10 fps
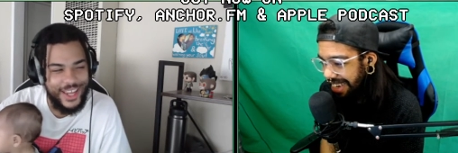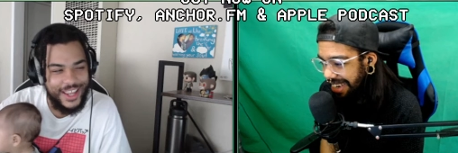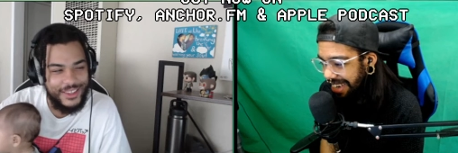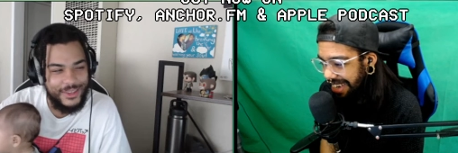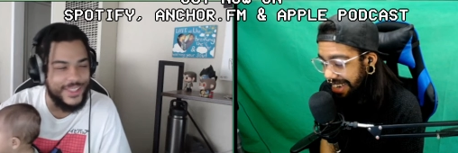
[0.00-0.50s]

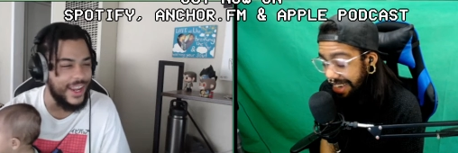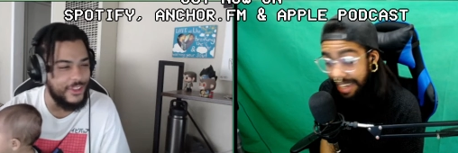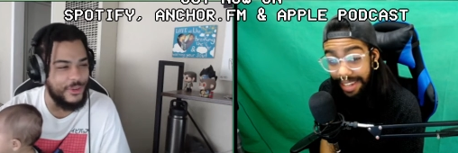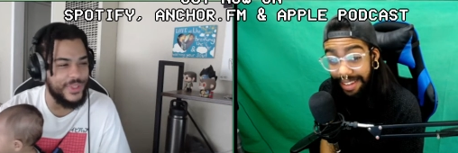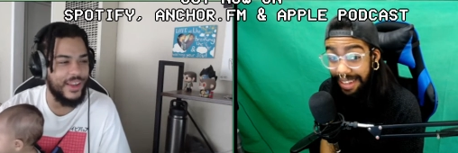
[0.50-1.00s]
Speaker 1: Anthem, because
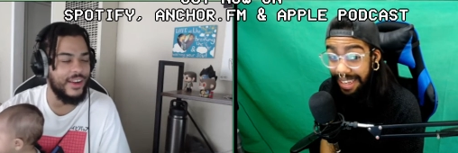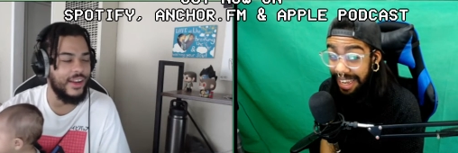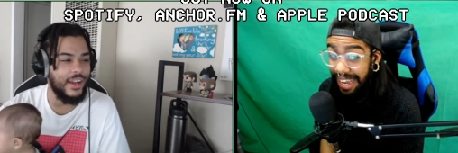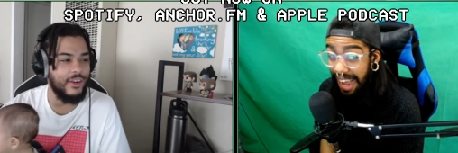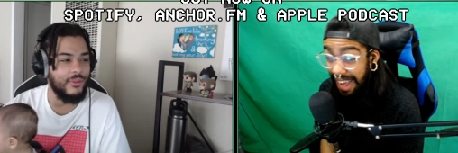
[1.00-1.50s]
Anthem is on
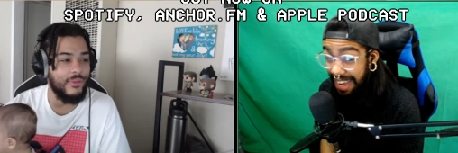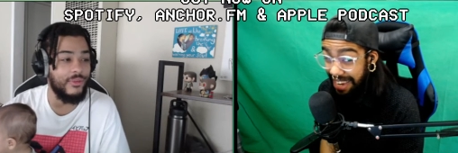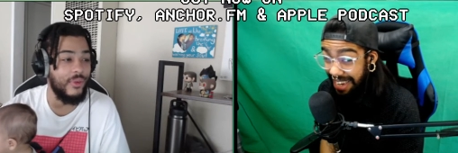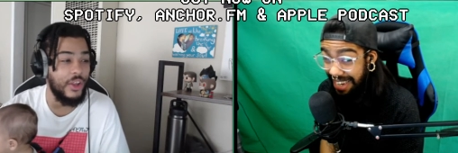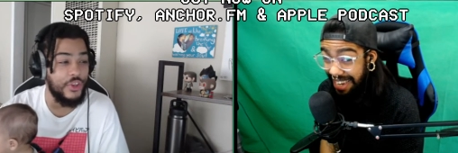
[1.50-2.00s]
like
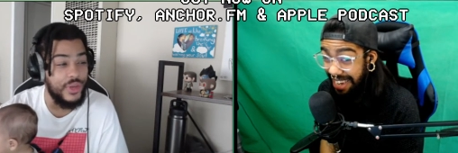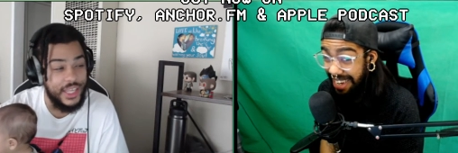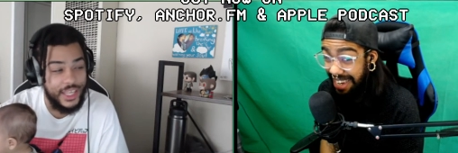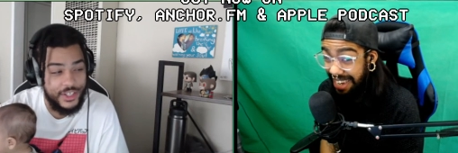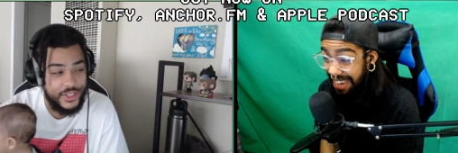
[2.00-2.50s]
a unique
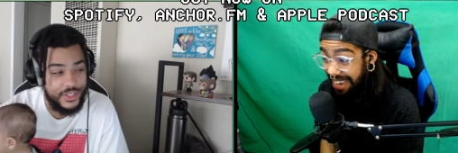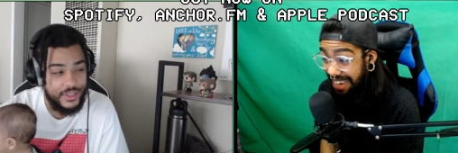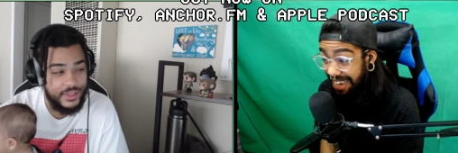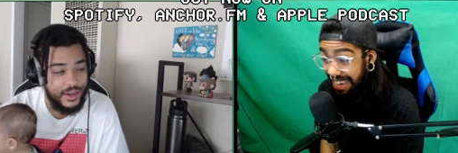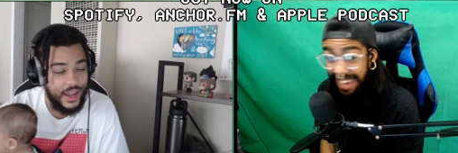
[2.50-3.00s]

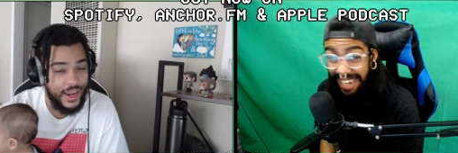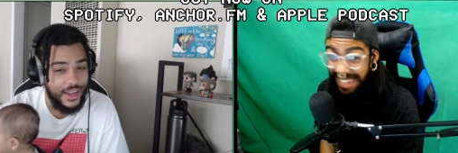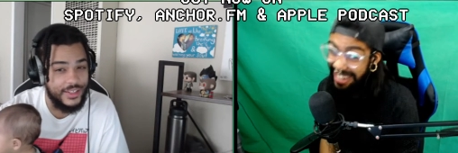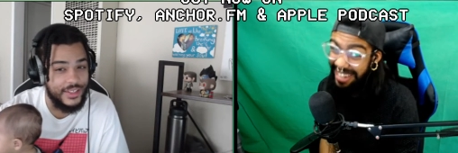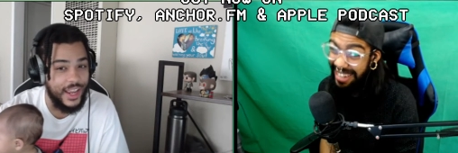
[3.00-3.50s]
engine, I
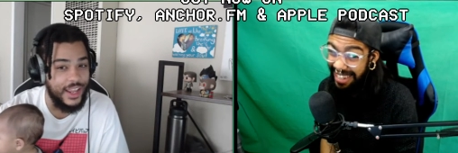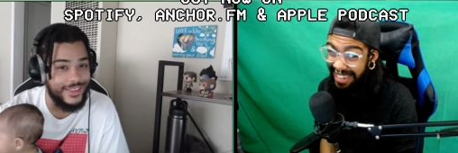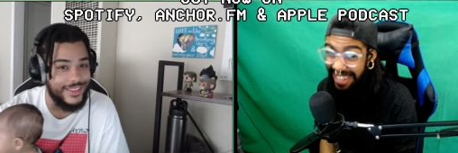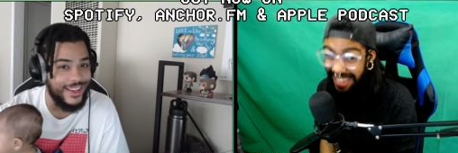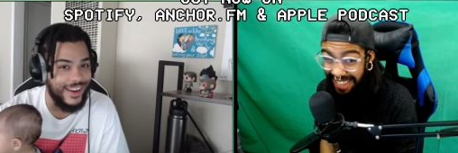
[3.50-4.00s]
guess, and
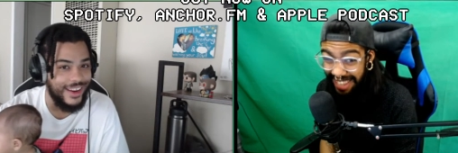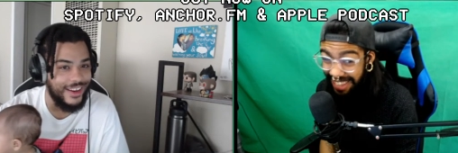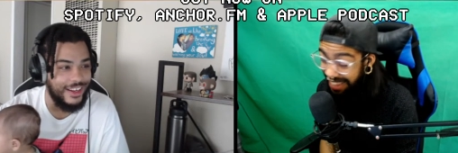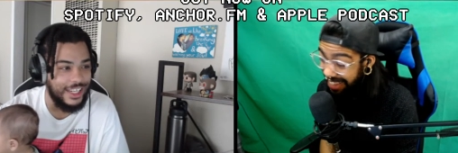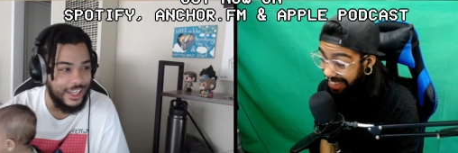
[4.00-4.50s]
it's like,
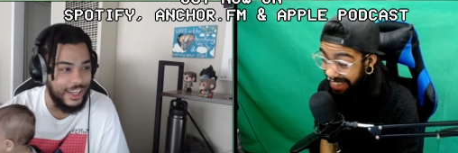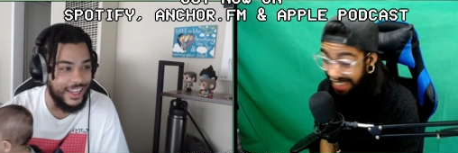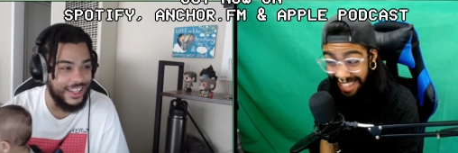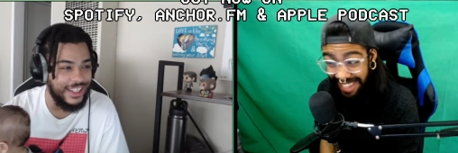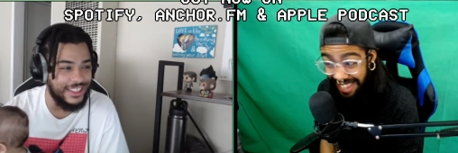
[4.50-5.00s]

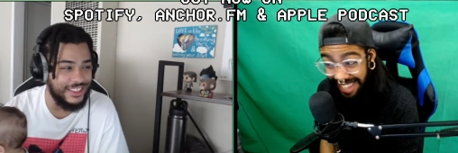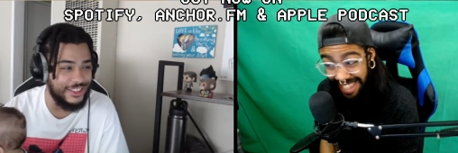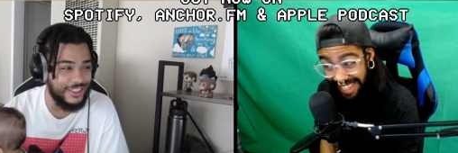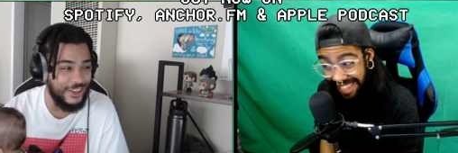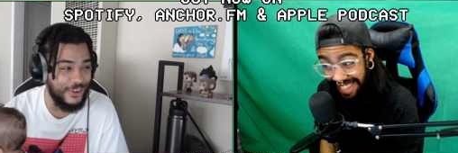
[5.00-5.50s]
it's
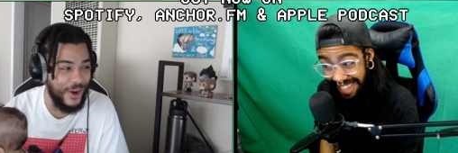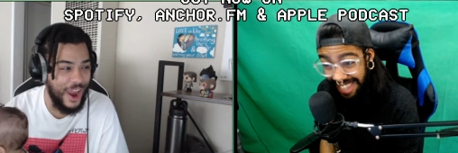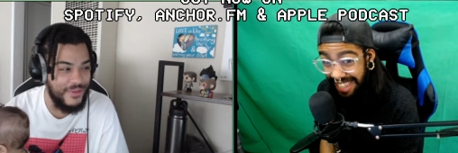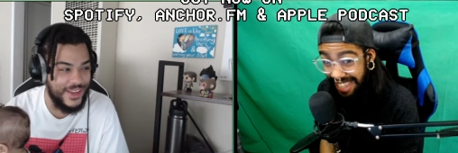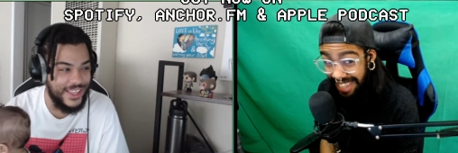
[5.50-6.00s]

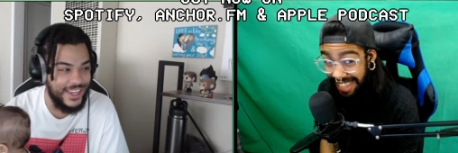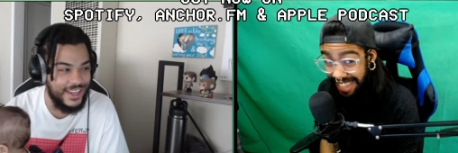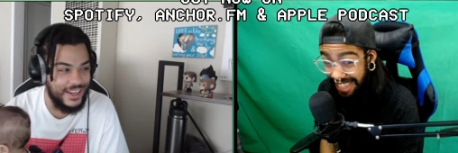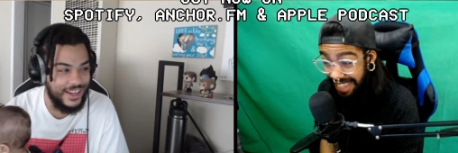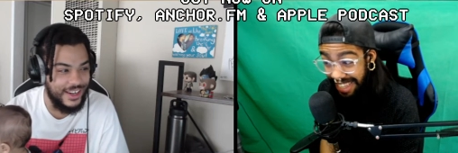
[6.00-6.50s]

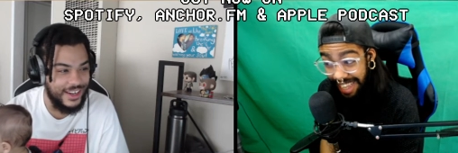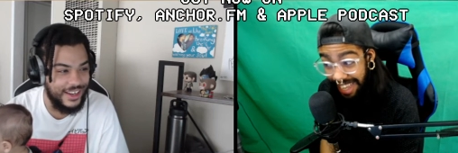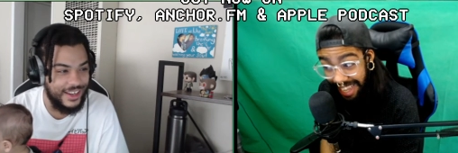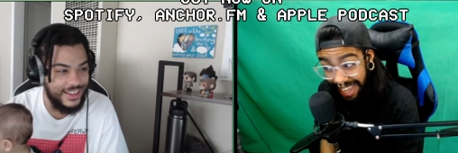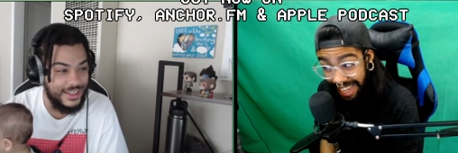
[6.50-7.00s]
graphically
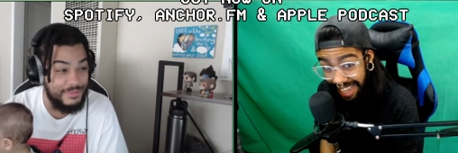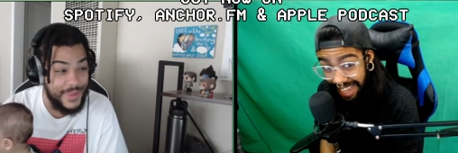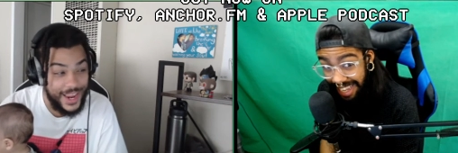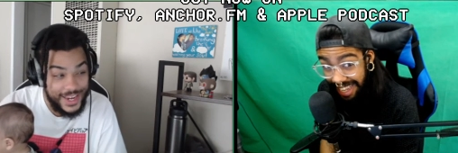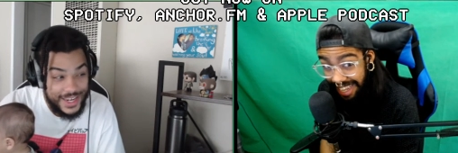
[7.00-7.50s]

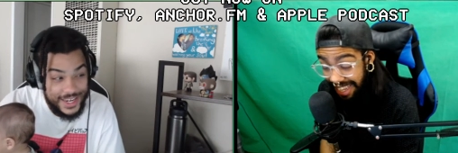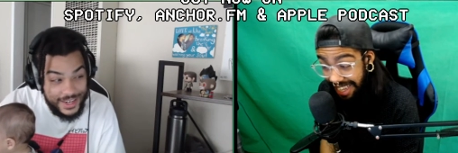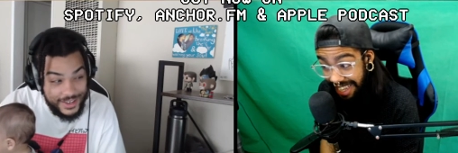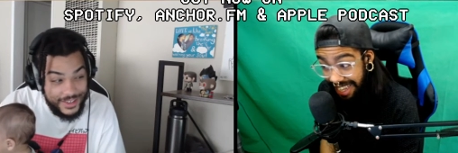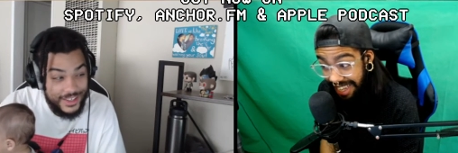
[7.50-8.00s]
demanding.
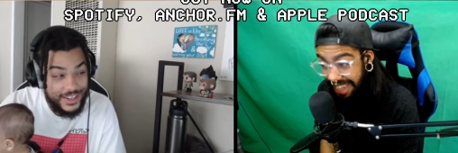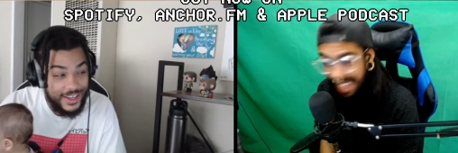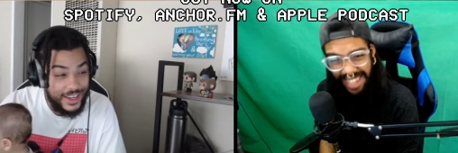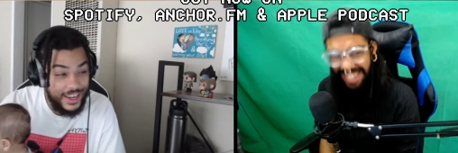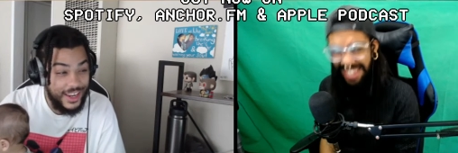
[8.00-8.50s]

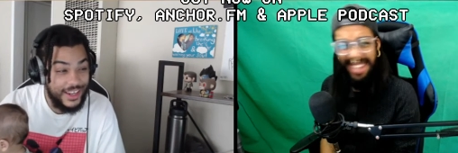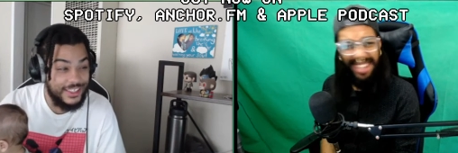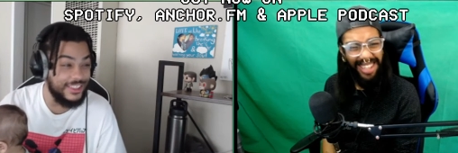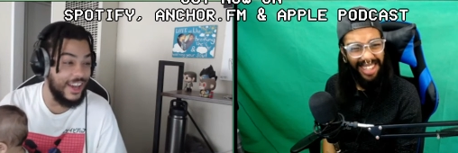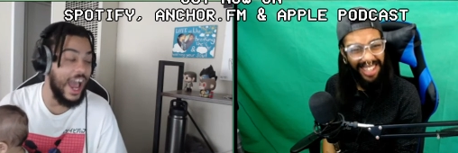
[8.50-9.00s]

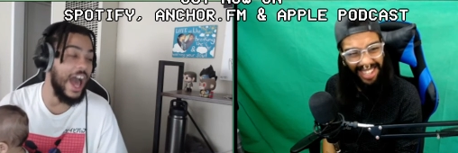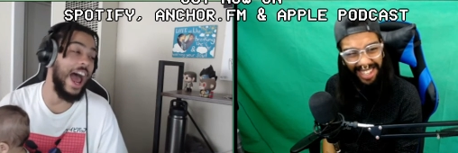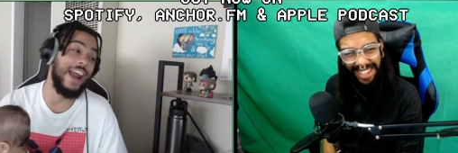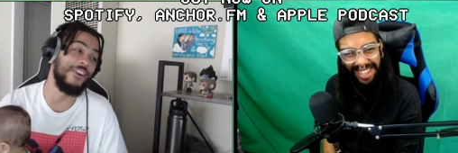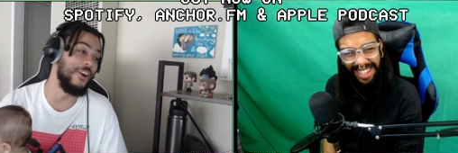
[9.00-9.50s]
So I
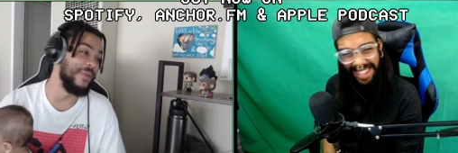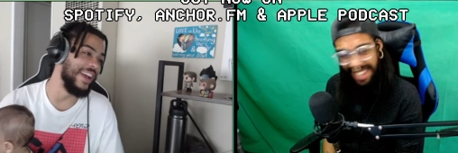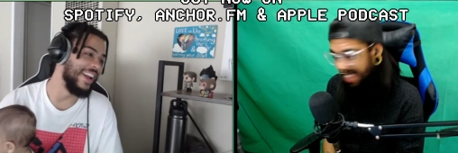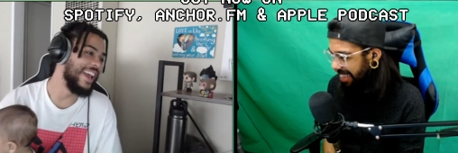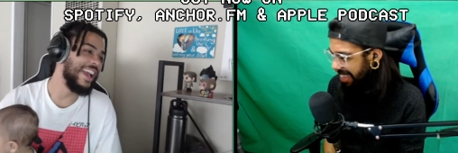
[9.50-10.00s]
don't know,
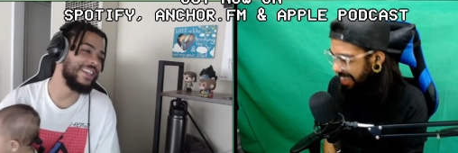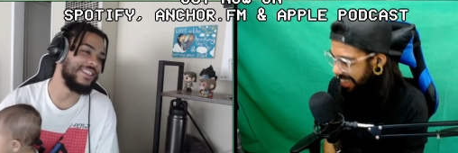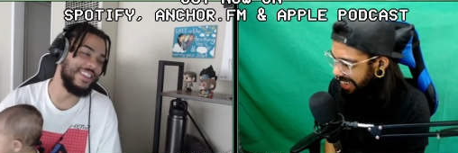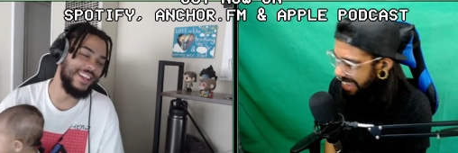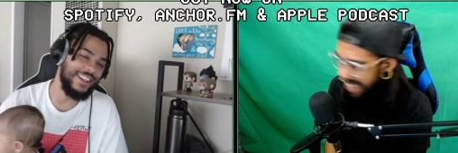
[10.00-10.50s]
man, because
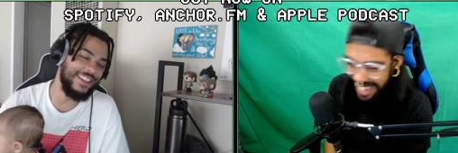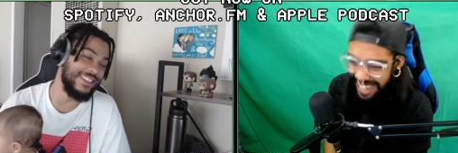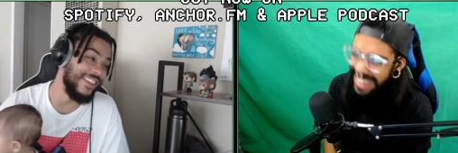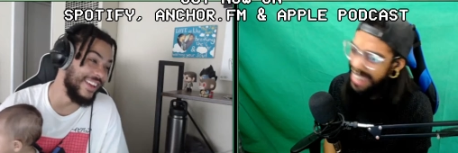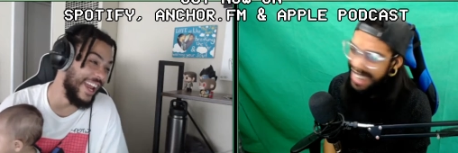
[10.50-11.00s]
there's
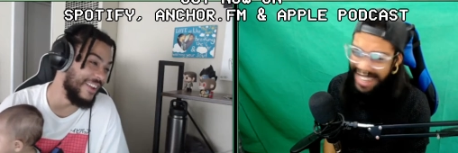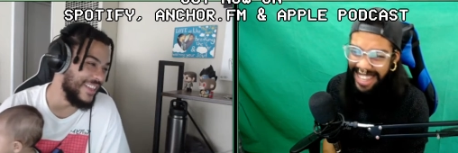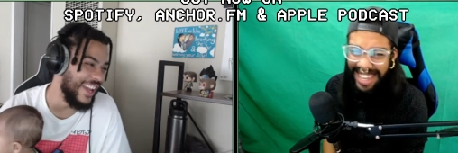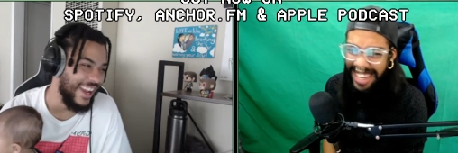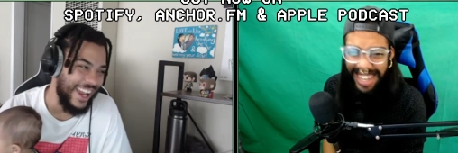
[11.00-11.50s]
other games
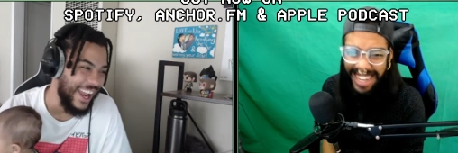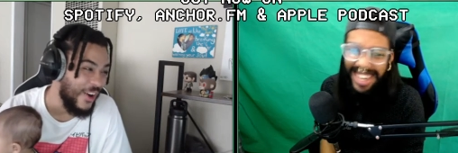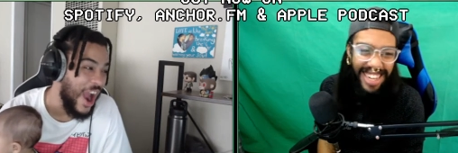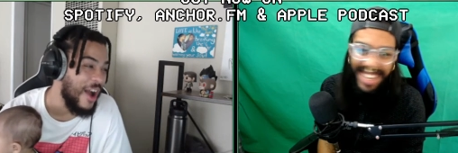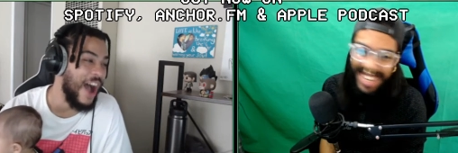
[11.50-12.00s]
that, you know,
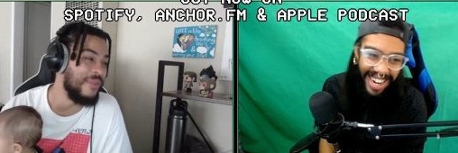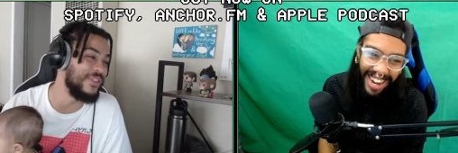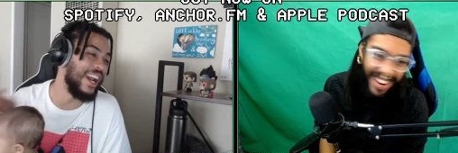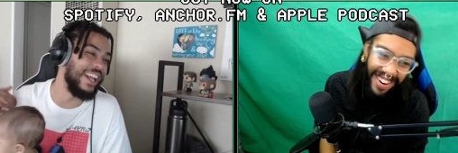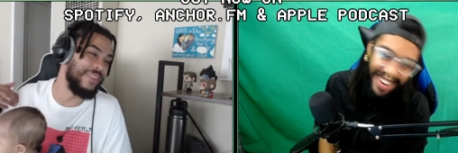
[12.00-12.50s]
I'm
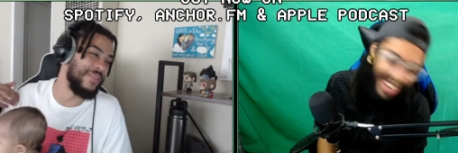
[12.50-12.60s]
trying to give